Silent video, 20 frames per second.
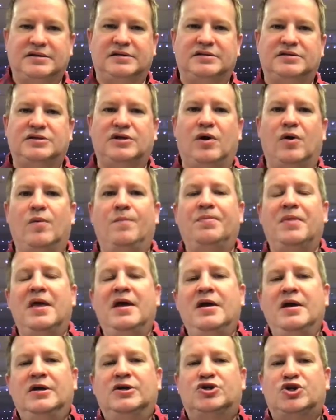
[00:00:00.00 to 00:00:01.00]
And so
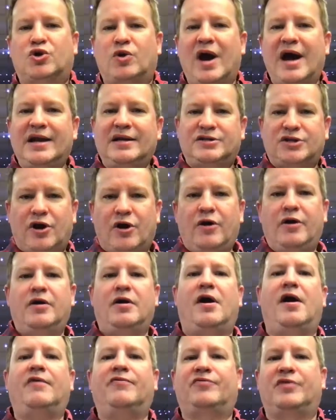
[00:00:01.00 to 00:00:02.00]
try to turn
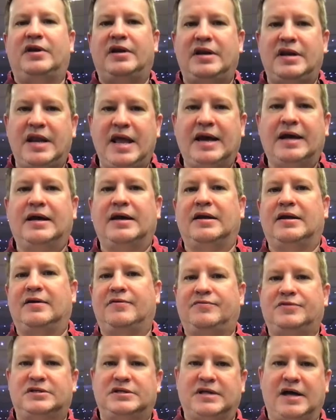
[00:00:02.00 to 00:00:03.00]
off the
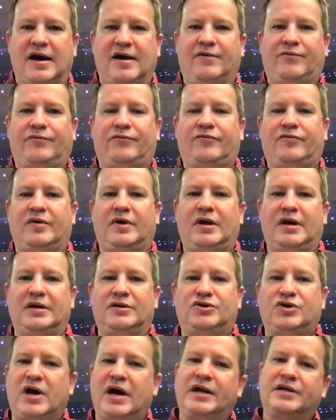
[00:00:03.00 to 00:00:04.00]
negative stuff
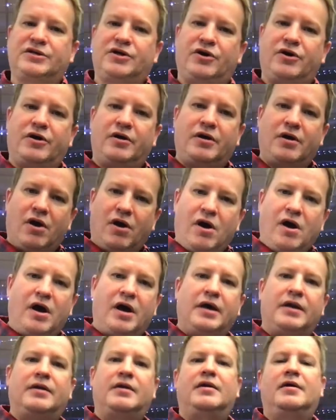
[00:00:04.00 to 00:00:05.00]
and try to turn
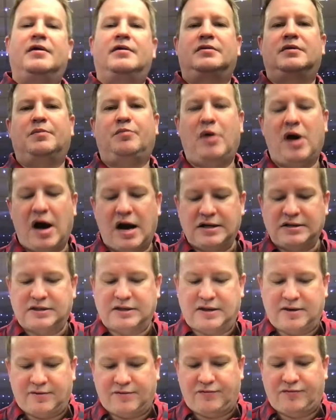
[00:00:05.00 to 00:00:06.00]
on the
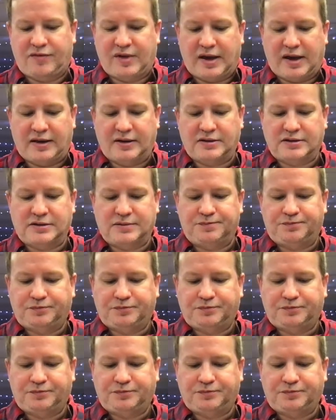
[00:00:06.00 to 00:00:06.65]
positive things.